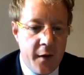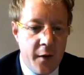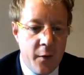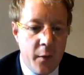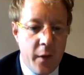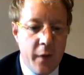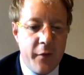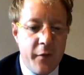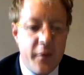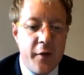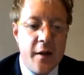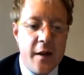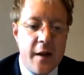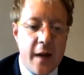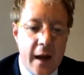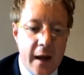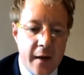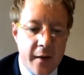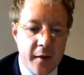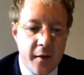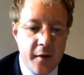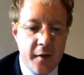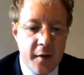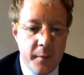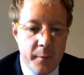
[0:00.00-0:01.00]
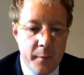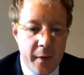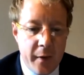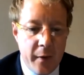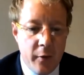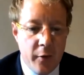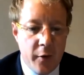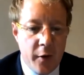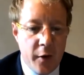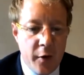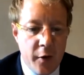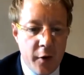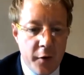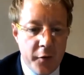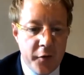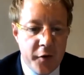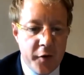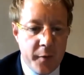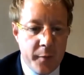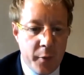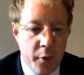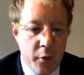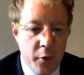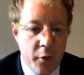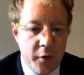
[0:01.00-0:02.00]
We've yet to build enough
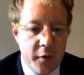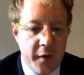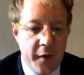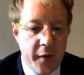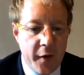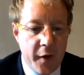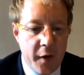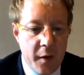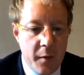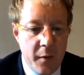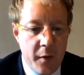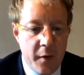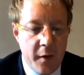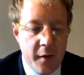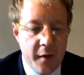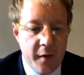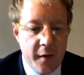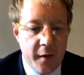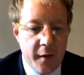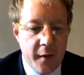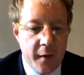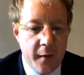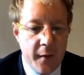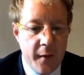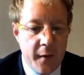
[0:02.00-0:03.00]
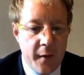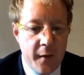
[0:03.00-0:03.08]
support in the community.